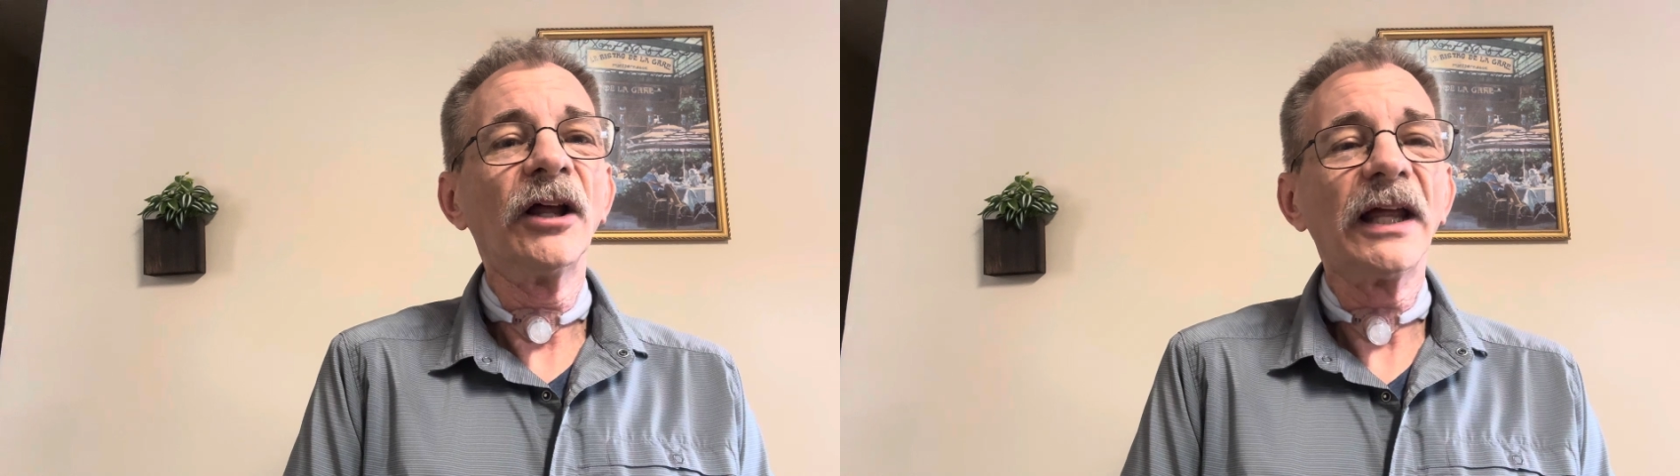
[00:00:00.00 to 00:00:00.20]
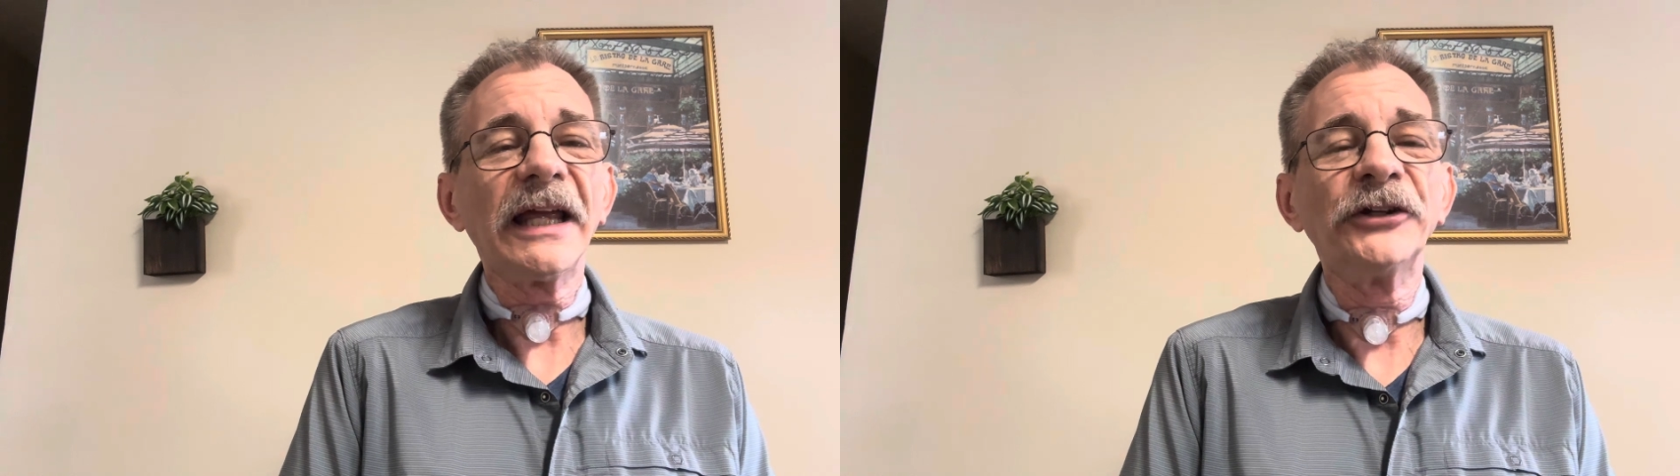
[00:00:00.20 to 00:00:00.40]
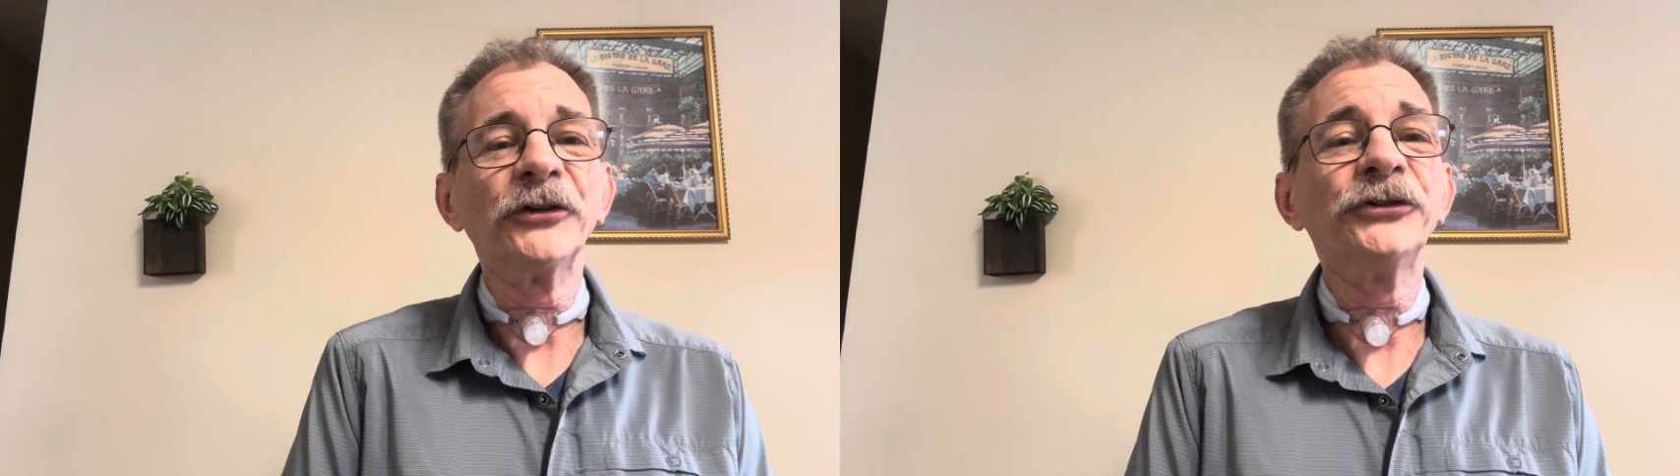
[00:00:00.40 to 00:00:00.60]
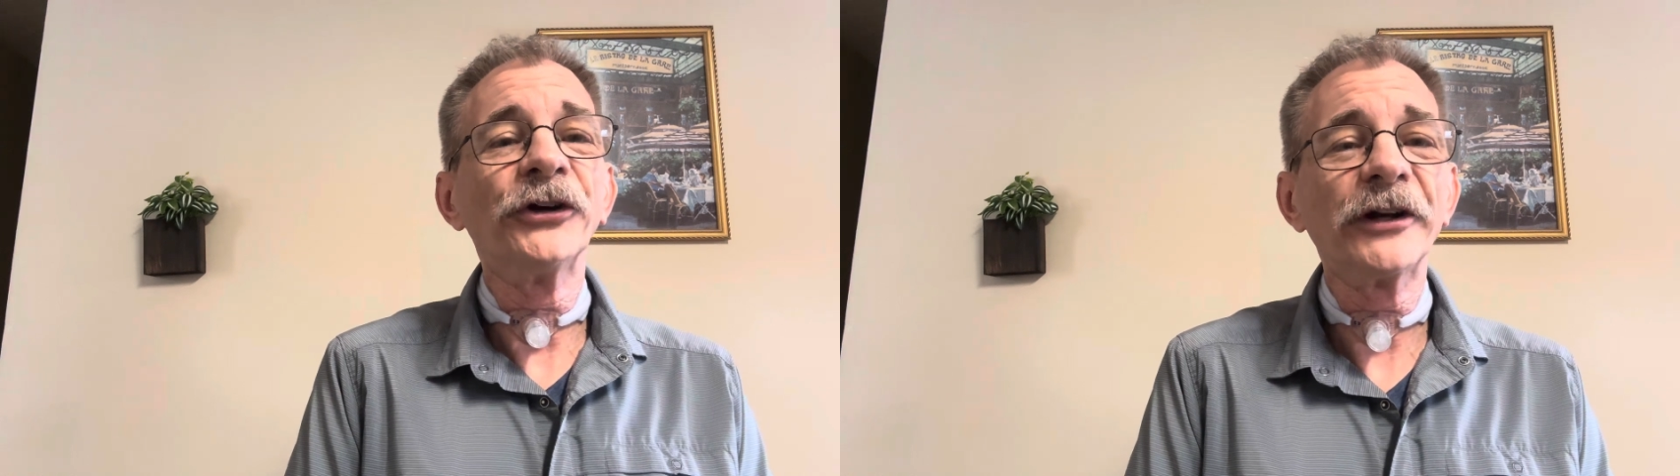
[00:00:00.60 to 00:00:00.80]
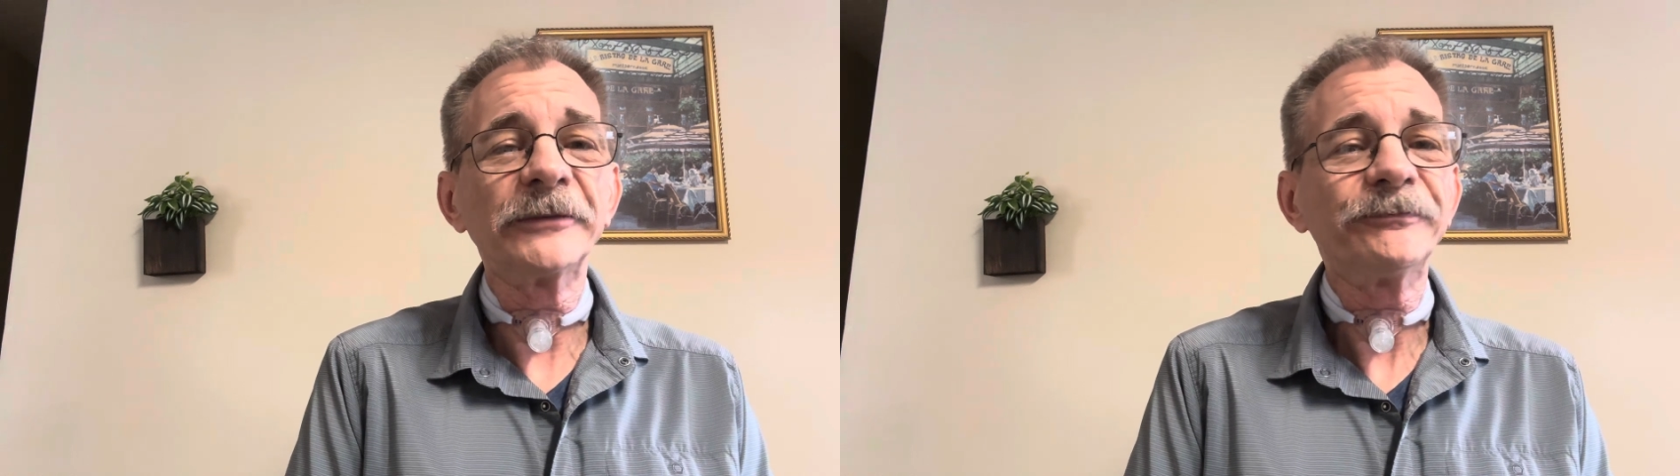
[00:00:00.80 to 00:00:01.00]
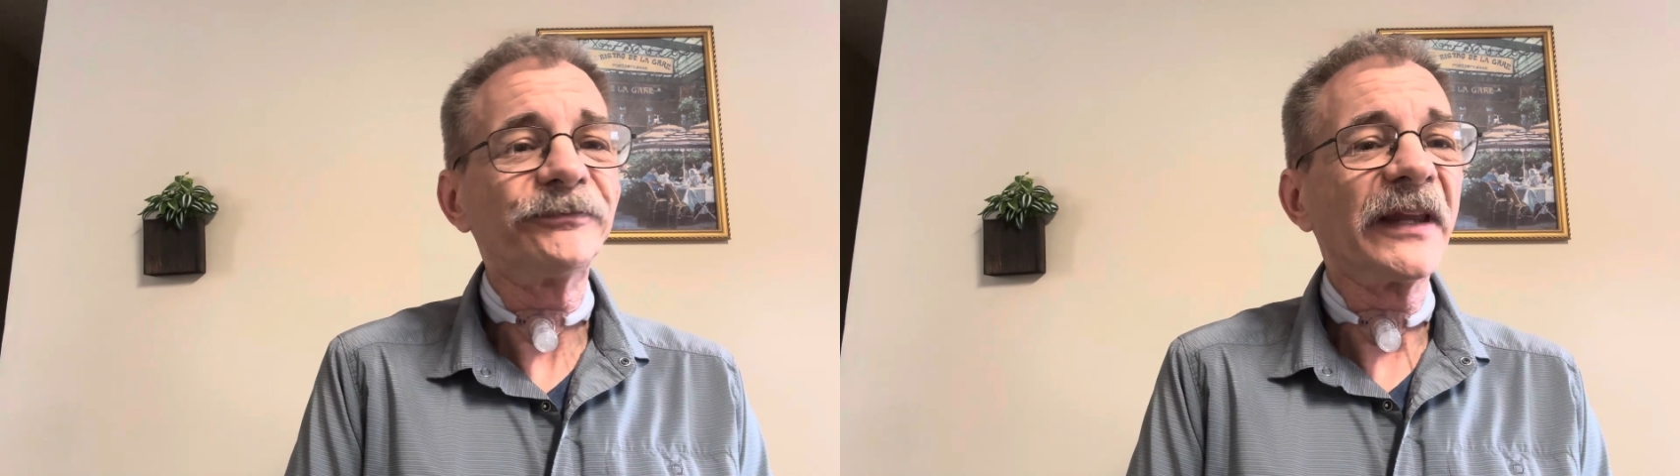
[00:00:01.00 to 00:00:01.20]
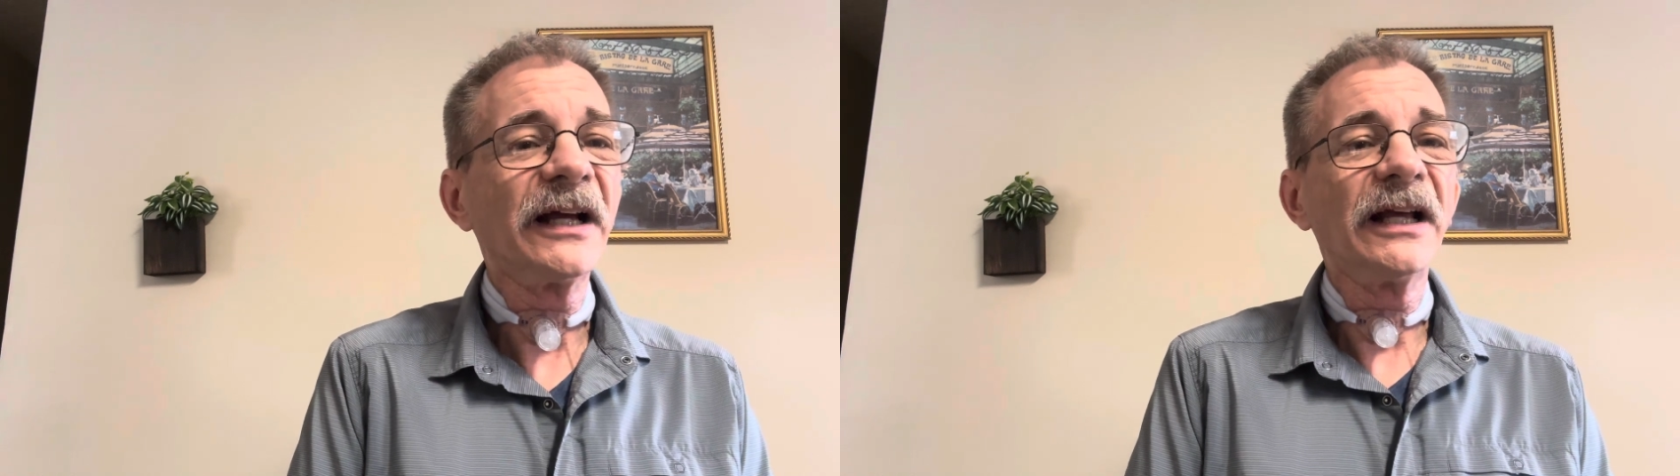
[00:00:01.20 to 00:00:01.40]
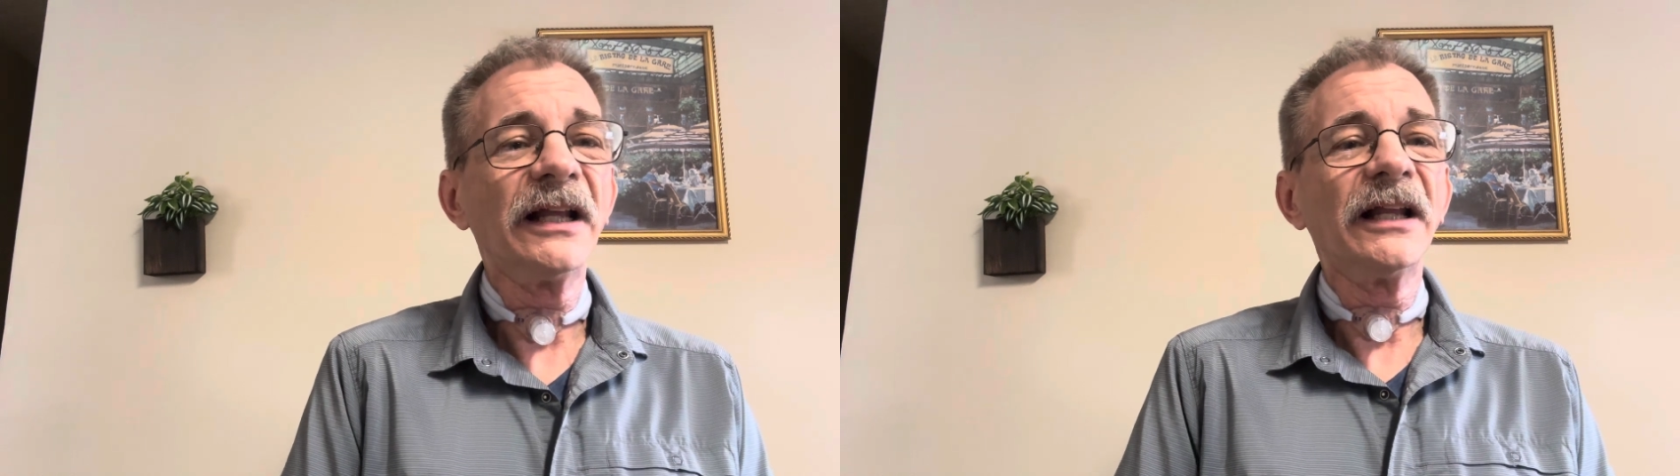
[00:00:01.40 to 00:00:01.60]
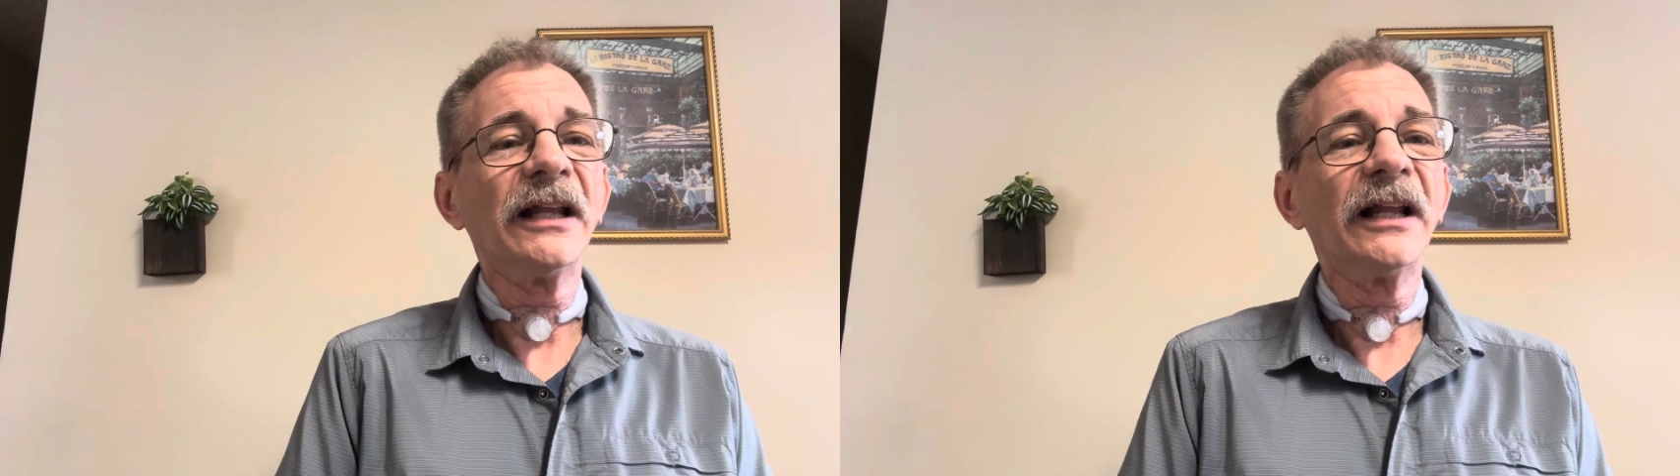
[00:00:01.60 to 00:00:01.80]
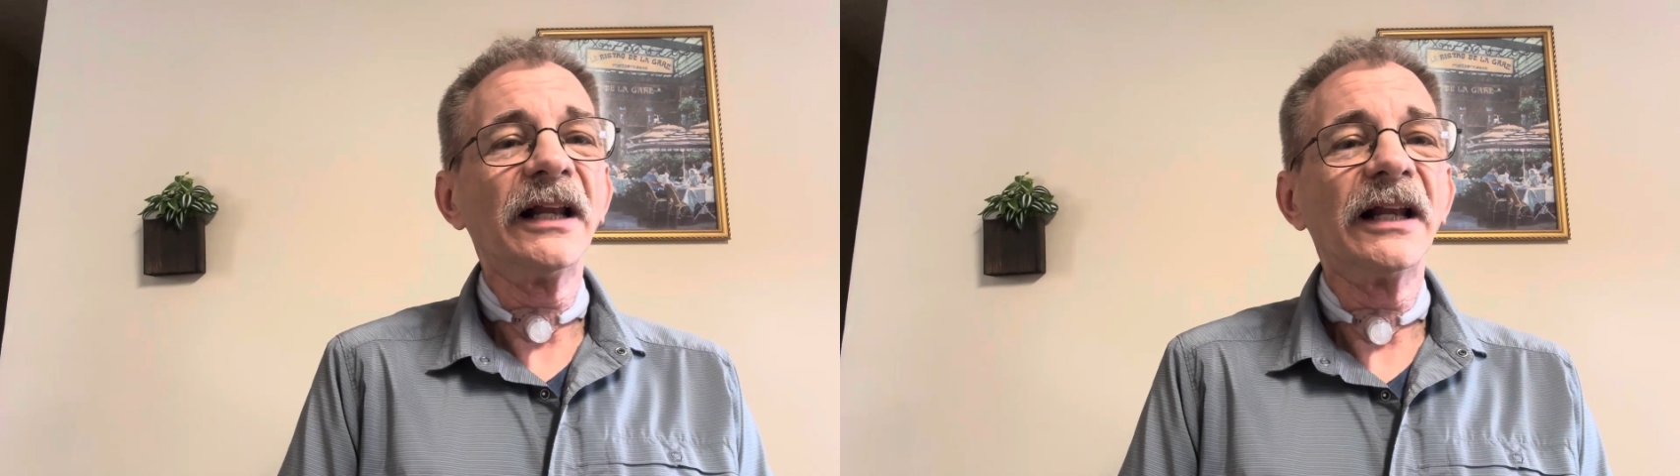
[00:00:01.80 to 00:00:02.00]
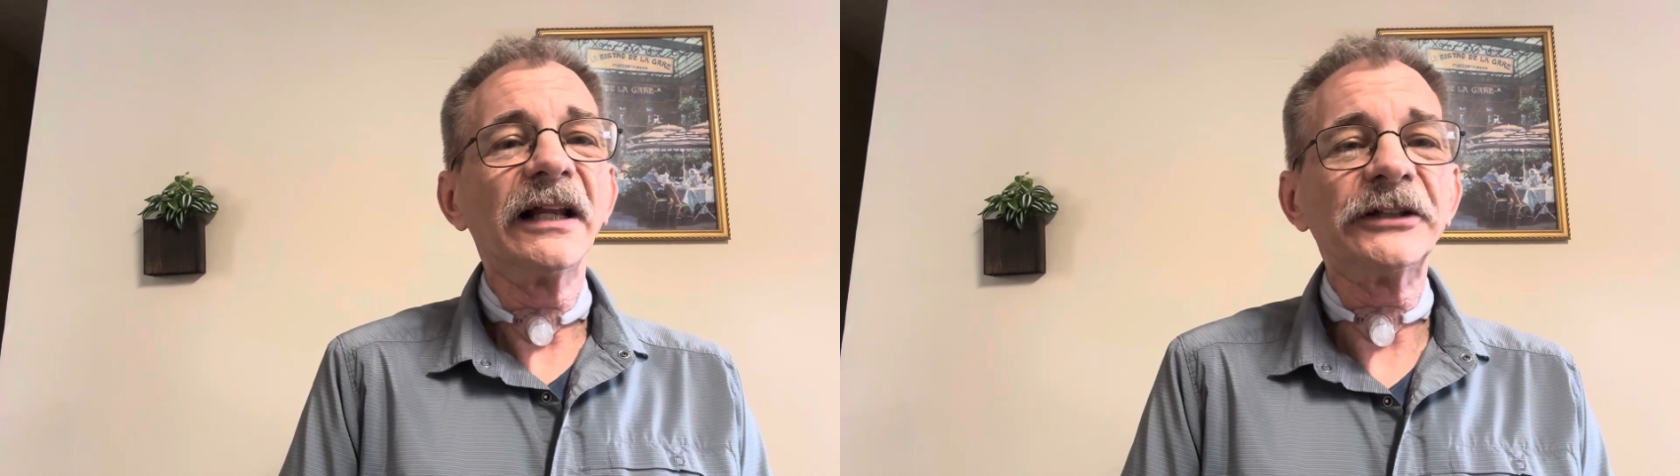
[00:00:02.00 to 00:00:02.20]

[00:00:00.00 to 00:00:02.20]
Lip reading: in your journey, in